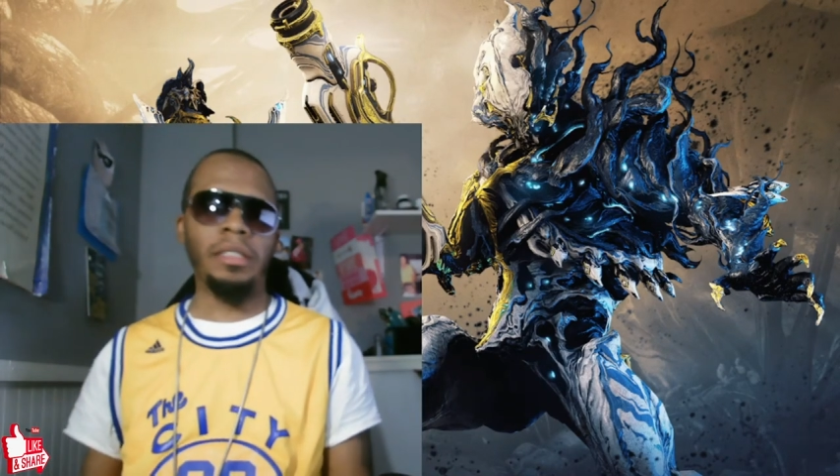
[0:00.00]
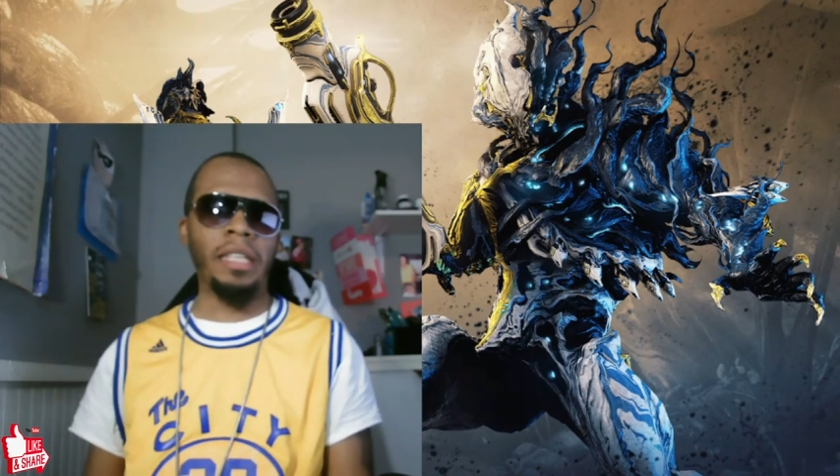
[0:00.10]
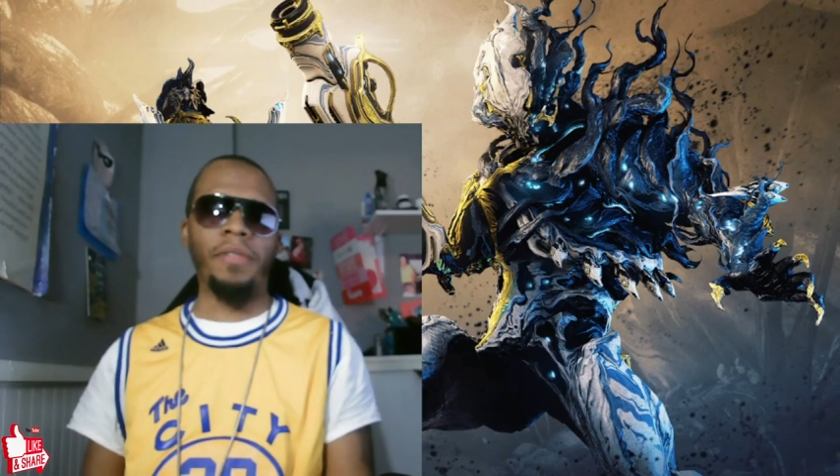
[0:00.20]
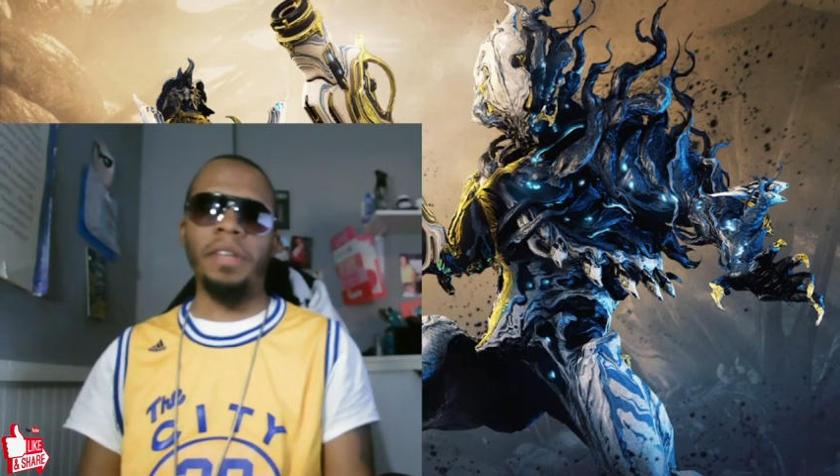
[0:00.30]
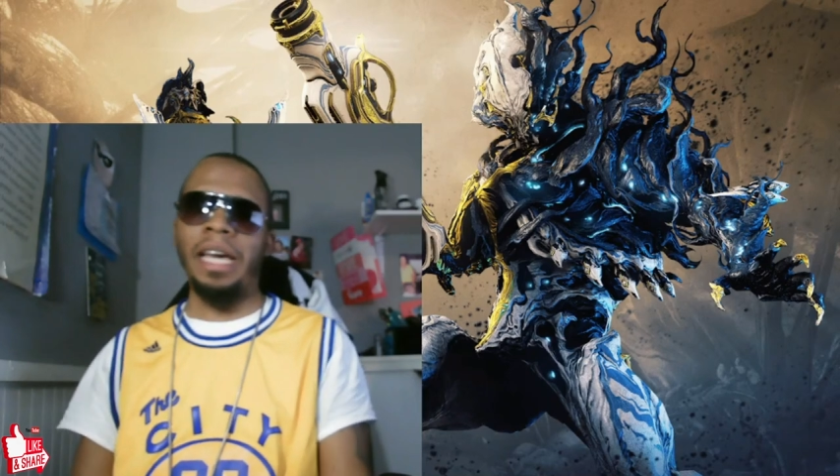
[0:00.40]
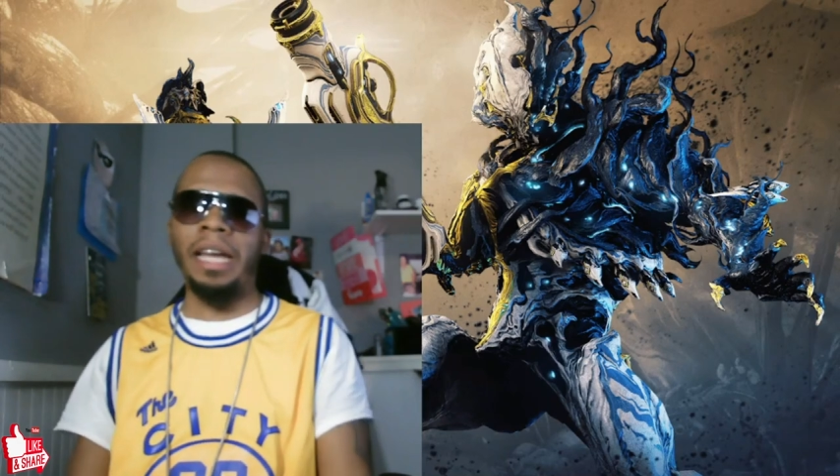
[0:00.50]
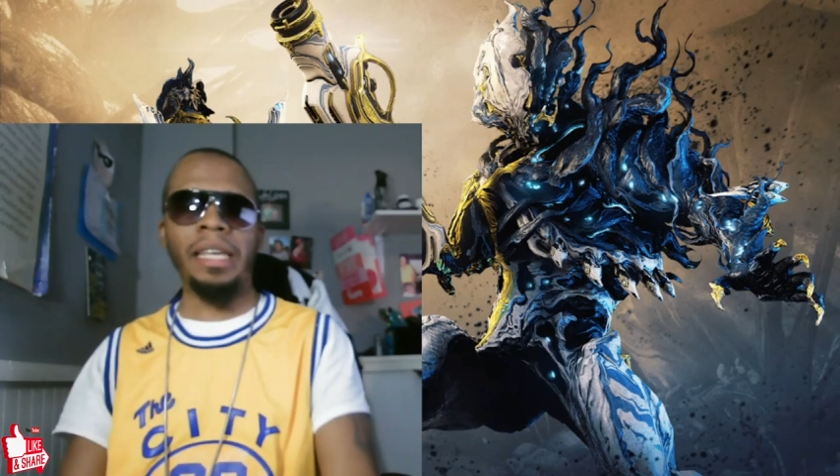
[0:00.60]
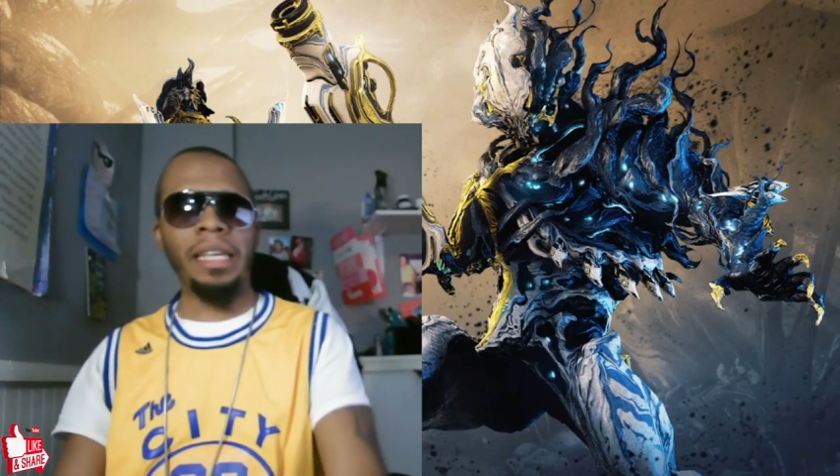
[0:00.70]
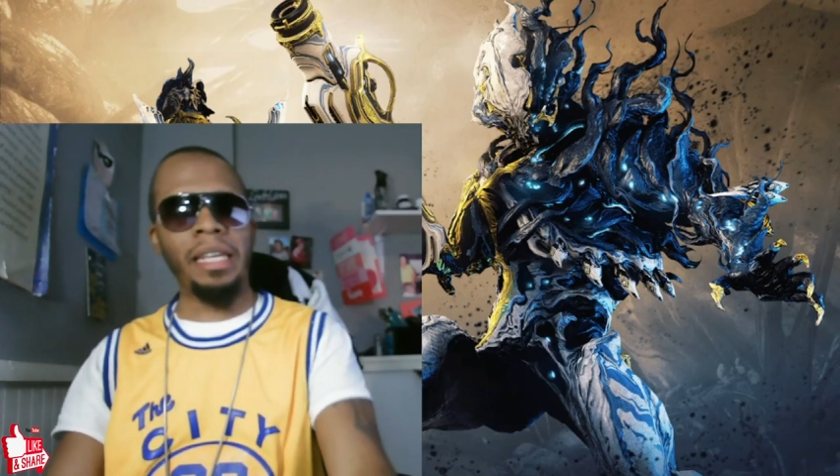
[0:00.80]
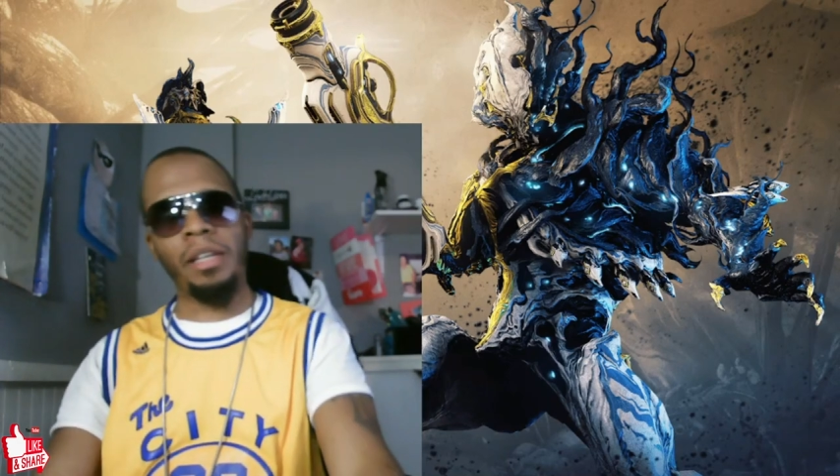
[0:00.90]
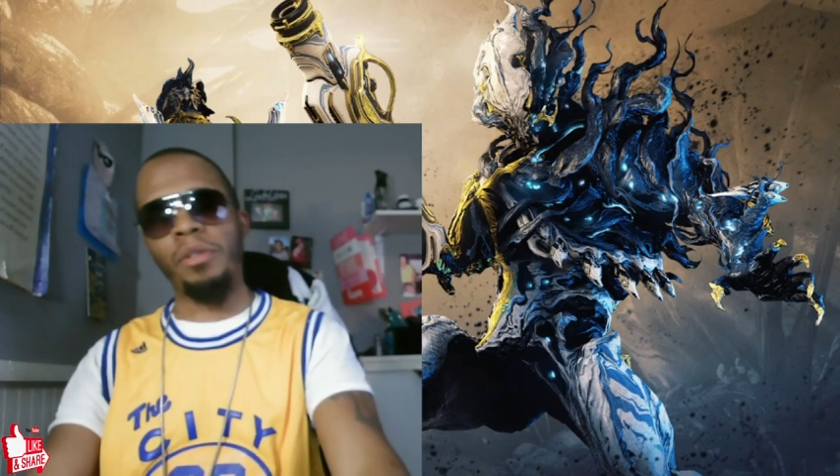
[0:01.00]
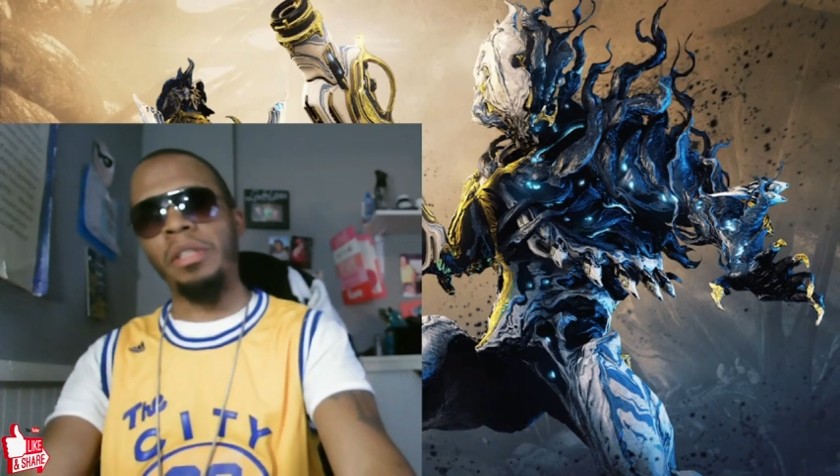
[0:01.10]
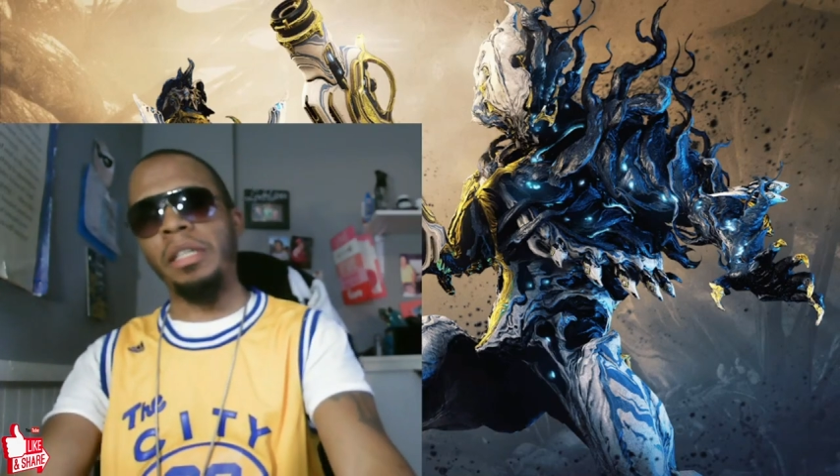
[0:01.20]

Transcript: Definitely got to get in on